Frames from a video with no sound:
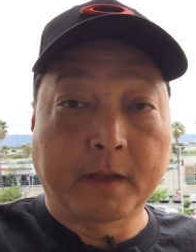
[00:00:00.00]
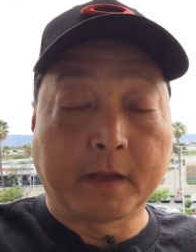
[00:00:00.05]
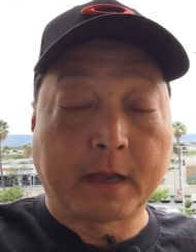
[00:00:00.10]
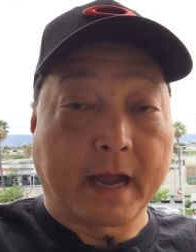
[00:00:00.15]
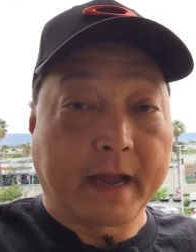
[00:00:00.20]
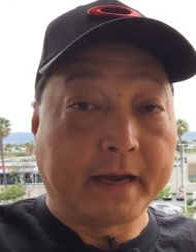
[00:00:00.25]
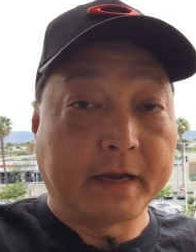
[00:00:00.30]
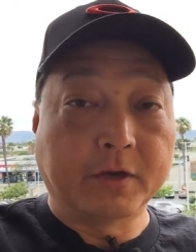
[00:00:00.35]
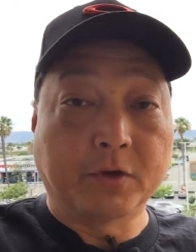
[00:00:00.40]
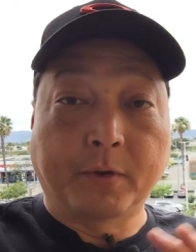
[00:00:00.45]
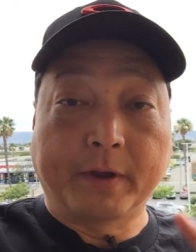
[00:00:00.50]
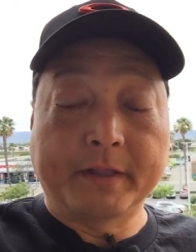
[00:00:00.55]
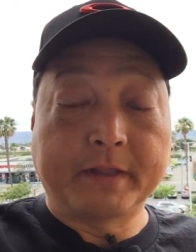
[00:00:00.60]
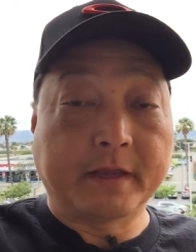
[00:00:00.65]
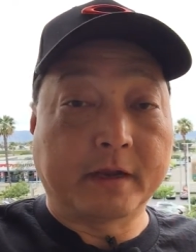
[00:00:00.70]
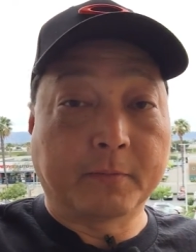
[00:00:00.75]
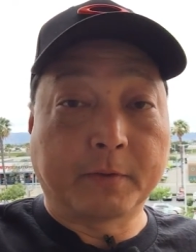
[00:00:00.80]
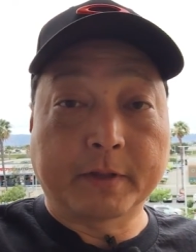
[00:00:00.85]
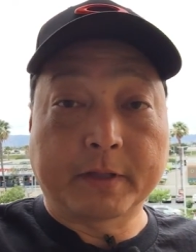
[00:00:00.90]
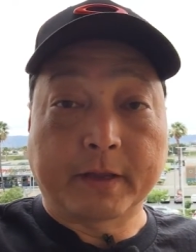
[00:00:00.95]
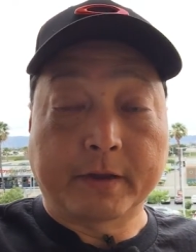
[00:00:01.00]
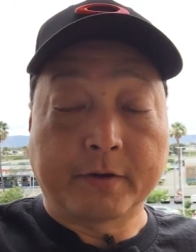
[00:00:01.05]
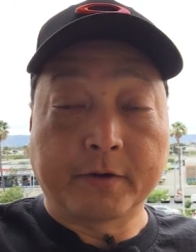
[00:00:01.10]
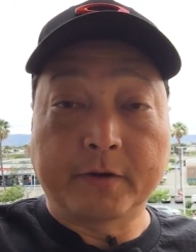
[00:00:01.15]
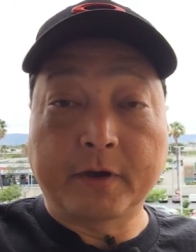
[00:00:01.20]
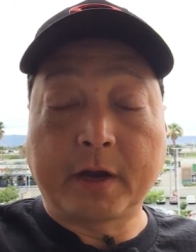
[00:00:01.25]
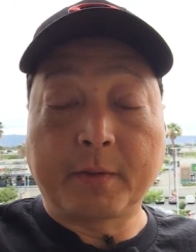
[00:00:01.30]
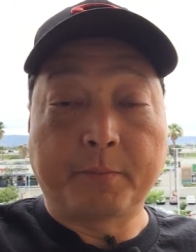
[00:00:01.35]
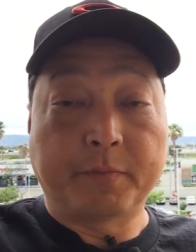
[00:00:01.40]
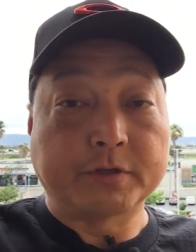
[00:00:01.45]
I didn't know anything about the
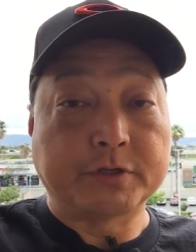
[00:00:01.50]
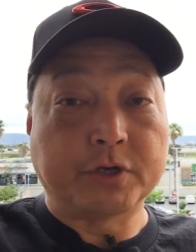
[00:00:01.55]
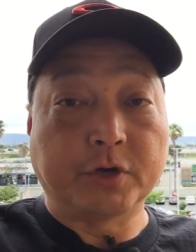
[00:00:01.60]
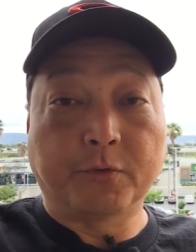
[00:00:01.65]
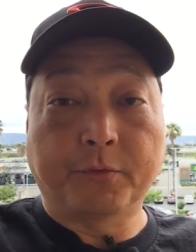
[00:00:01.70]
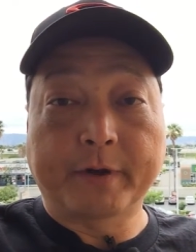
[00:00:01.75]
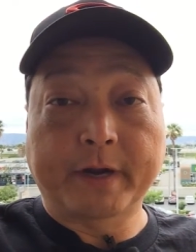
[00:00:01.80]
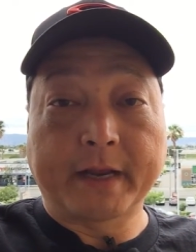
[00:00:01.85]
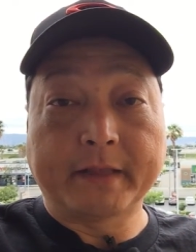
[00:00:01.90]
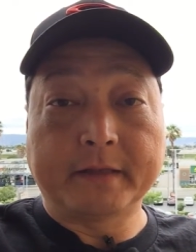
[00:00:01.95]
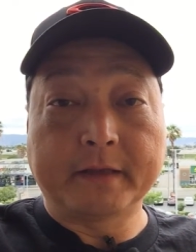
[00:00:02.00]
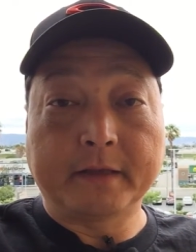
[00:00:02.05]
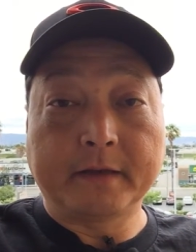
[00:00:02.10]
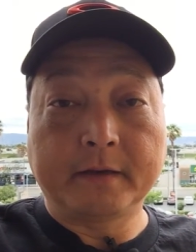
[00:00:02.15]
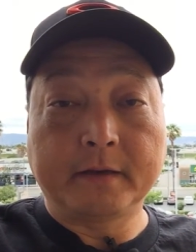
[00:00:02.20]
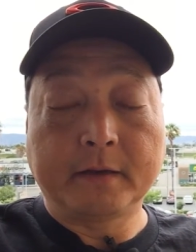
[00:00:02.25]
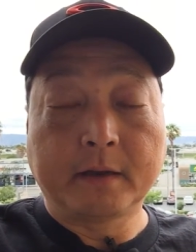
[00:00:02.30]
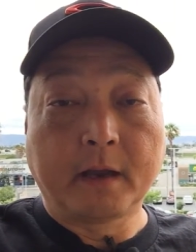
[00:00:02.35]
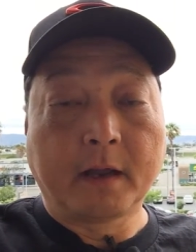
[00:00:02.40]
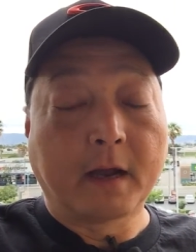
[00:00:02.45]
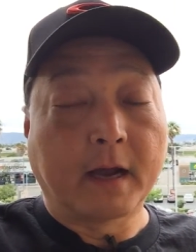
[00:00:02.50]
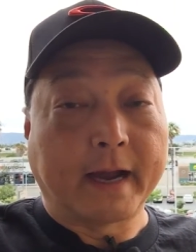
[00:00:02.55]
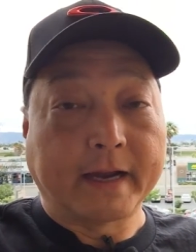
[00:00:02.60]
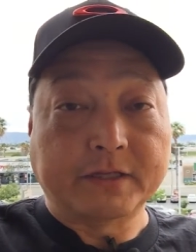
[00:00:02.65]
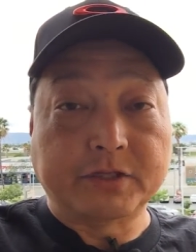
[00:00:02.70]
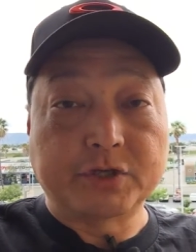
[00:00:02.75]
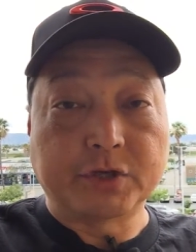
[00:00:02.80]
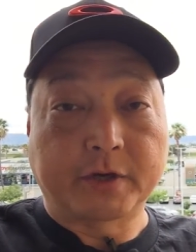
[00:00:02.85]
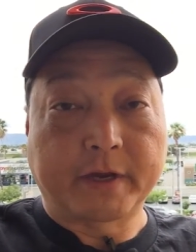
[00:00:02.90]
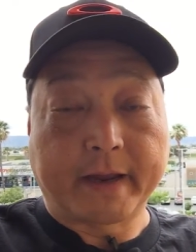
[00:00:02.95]
internet, but you know what I did? I
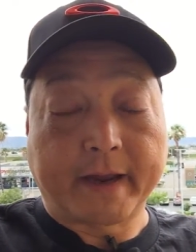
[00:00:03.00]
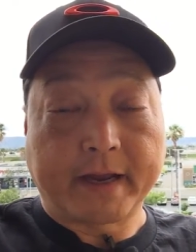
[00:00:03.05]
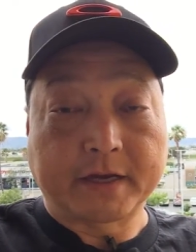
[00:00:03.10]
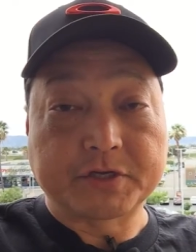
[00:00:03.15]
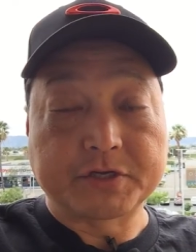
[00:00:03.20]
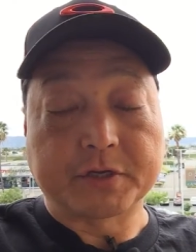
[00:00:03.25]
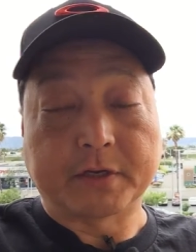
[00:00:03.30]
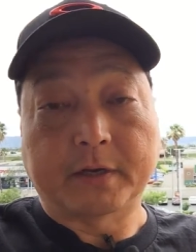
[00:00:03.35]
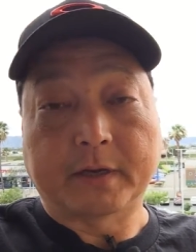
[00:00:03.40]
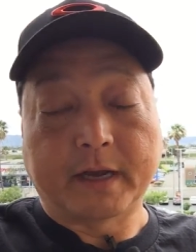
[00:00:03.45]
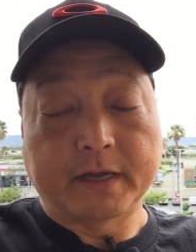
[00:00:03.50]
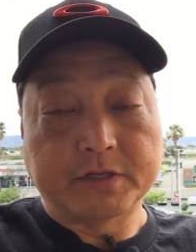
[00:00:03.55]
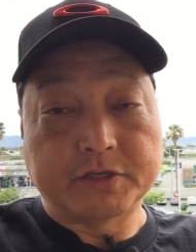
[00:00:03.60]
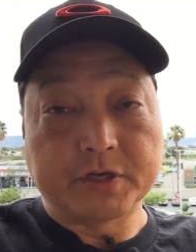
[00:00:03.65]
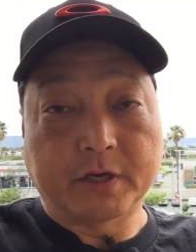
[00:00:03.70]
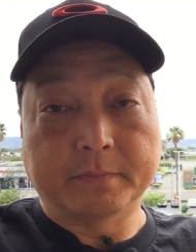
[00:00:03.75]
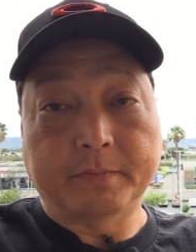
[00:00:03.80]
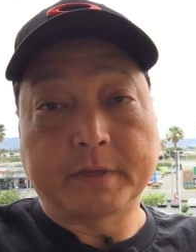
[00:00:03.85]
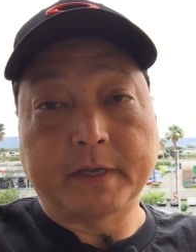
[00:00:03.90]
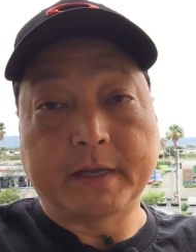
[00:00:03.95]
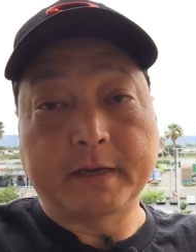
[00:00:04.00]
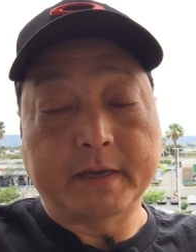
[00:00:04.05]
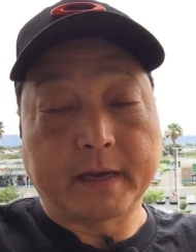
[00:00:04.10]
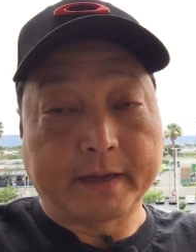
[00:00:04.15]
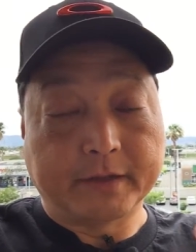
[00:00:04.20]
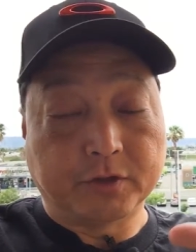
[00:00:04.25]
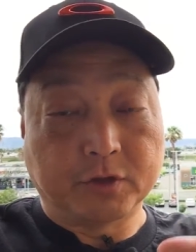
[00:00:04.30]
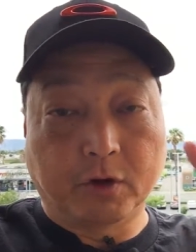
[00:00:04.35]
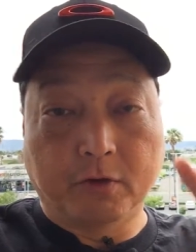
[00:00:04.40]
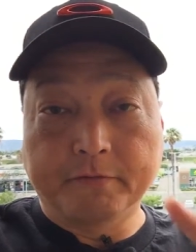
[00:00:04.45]
took action. I jumped in,
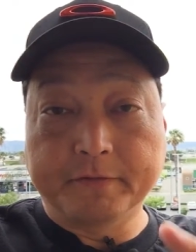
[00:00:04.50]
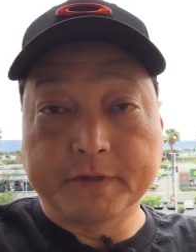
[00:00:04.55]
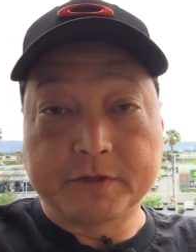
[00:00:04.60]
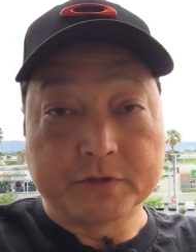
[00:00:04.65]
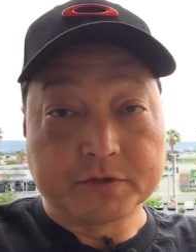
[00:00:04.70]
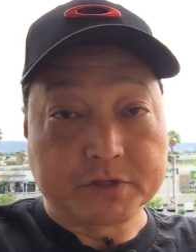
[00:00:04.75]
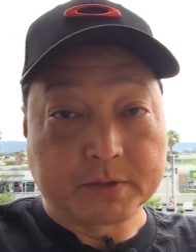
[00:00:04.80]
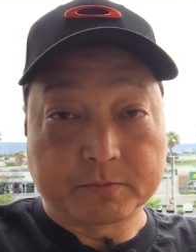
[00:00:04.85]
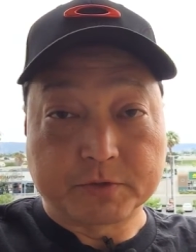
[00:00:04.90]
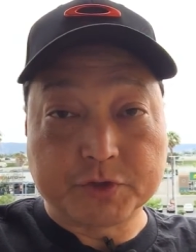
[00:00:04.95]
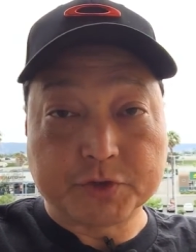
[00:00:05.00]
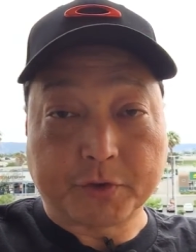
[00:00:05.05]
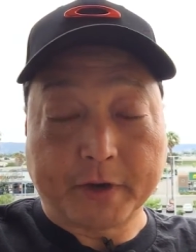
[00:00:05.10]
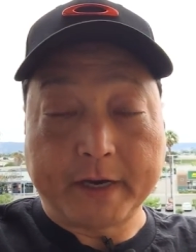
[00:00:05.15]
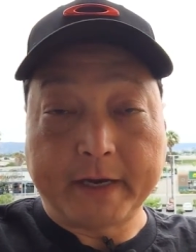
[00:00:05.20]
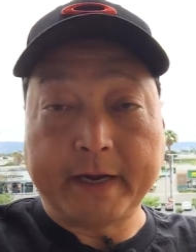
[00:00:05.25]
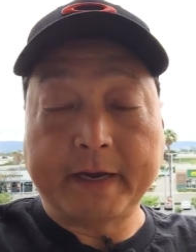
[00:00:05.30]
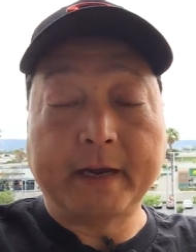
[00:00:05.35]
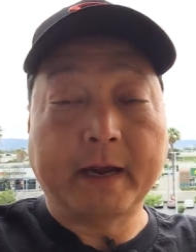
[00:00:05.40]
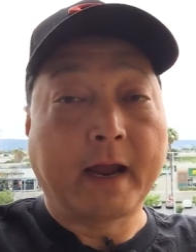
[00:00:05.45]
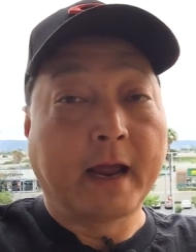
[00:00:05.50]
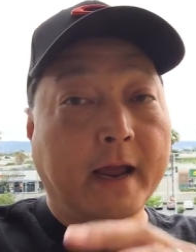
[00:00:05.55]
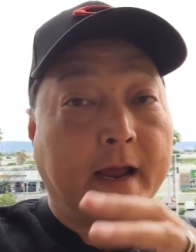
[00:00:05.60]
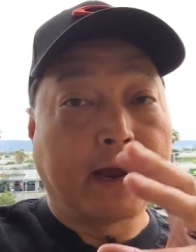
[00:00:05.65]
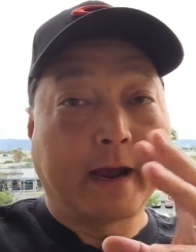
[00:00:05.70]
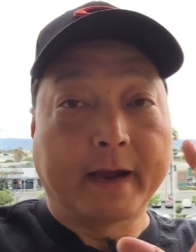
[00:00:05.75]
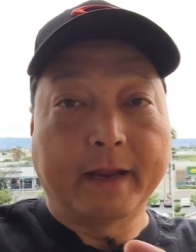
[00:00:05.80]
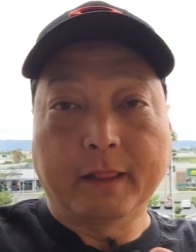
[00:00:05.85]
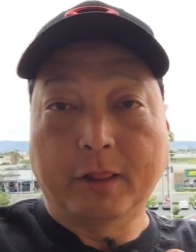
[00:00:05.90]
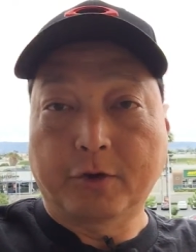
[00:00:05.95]
I dove into some training,
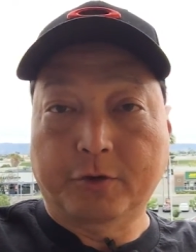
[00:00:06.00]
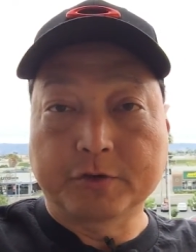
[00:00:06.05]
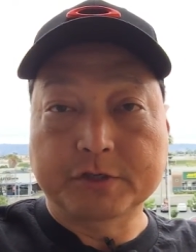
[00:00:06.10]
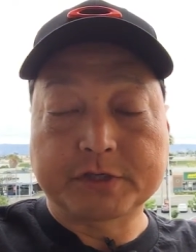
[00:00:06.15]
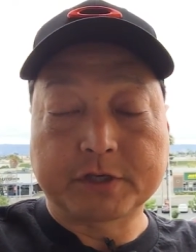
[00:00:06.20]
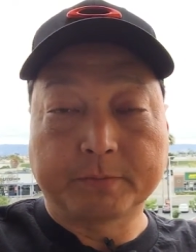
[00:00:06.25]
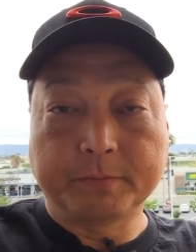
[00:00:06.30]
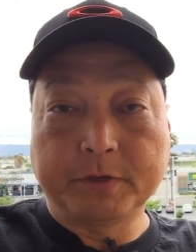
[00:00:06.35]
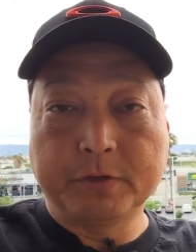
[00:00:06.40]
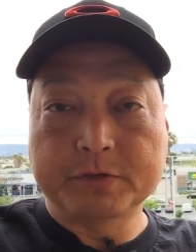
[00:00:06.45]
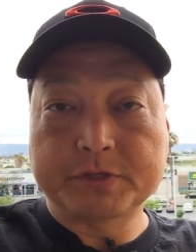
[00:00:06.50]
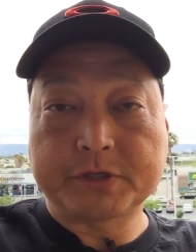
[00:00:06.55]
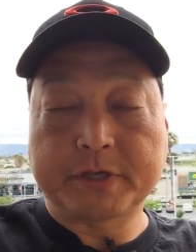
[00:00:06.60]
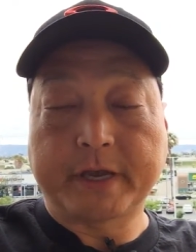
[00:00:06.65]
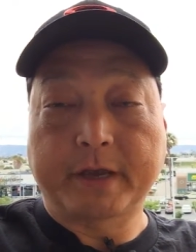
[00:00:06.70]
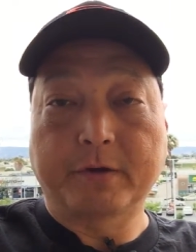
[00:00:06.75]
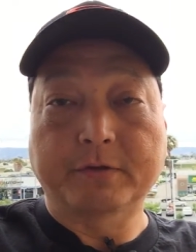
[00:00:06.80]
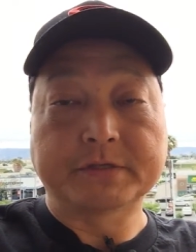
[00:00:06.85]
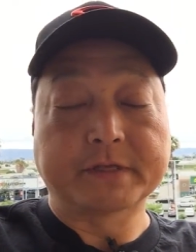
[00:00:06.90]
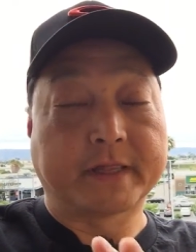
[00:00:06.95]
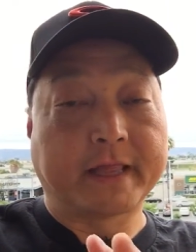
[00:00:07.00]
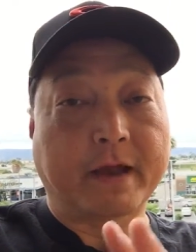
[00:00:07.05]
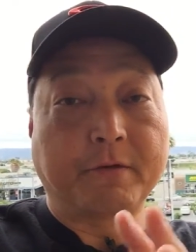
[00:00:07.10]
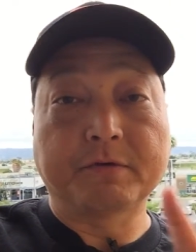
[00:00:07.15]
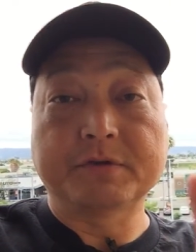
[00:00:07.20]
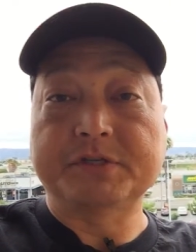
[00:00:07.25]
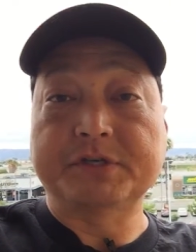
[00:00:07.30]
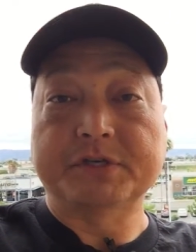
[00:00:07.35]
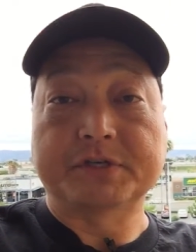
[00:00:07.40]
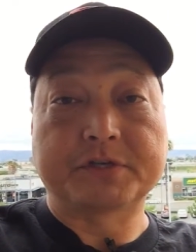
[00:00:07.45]
I learned some new skills, and
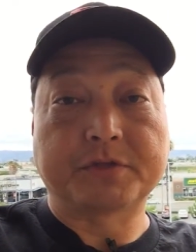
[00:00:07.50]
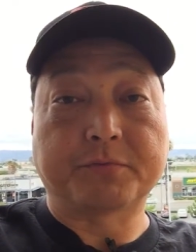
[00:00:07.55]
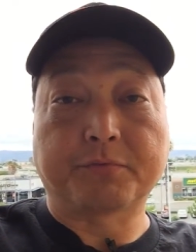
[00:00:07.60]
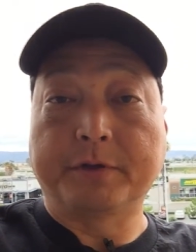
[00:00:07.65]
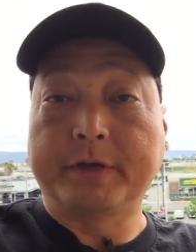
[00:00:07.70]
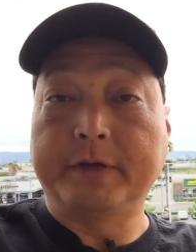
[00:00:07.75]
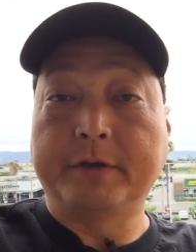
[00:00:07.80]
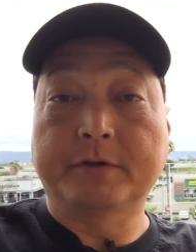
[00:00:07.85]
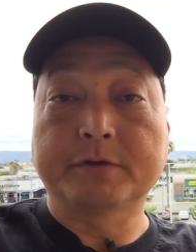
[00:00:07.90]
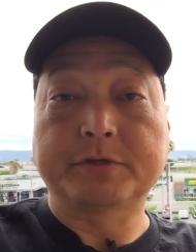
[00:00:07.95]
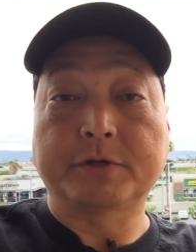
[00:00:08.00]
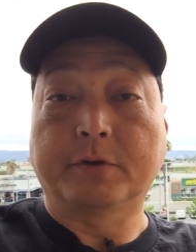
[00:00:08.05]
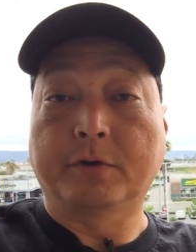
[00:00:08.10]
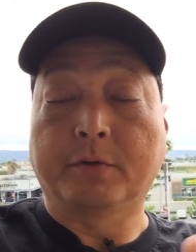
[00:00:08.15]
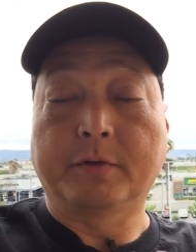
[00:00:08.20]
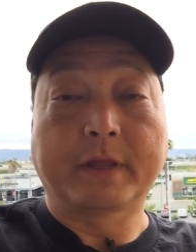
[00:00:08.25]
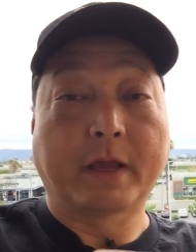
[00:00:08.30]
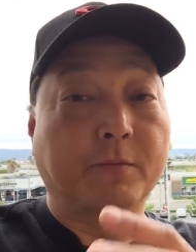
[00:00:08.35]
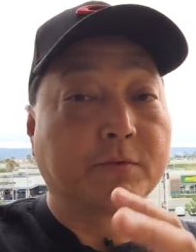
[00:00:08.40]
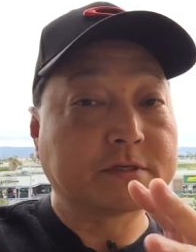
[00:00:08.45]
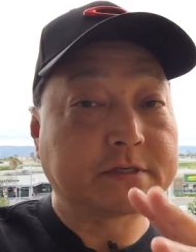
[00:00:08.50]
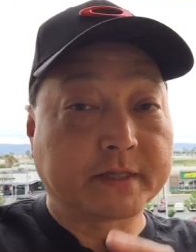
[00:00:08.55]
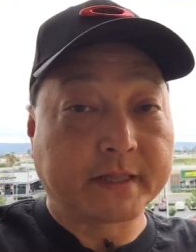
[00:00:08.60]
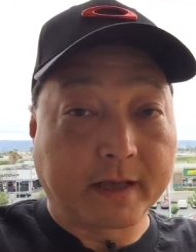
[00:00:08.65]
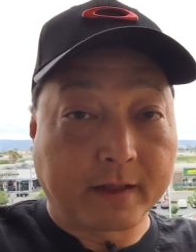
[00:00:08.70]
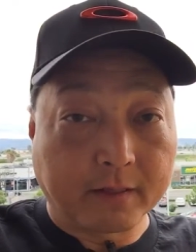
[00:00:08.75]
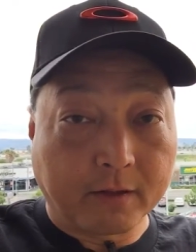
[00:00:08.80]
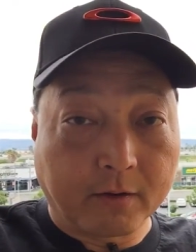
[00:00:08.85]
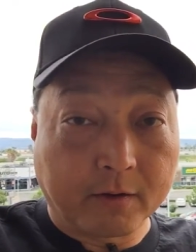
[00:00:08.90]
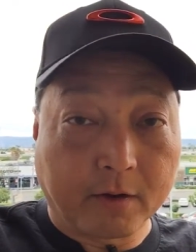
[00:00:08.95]
that was just three years ago. That wasn't
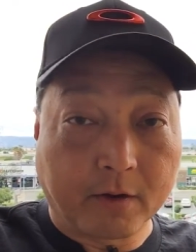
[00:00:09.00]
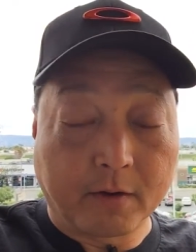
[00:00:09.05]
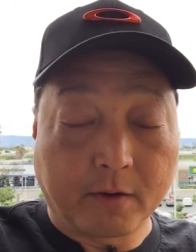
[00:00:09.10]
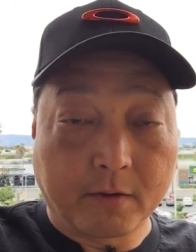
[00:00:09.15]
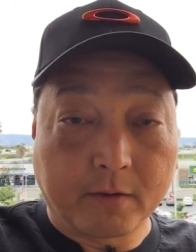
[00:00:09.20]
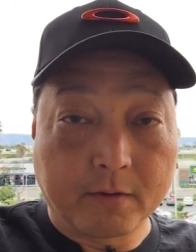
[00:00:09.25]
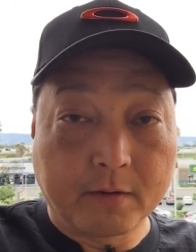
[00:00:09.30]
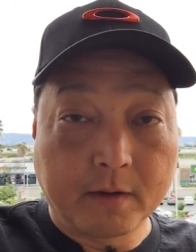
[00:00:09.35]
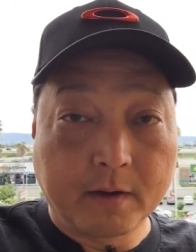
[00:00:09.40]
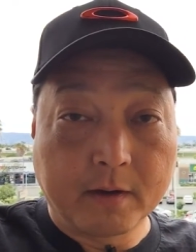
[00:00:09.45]
that long ago.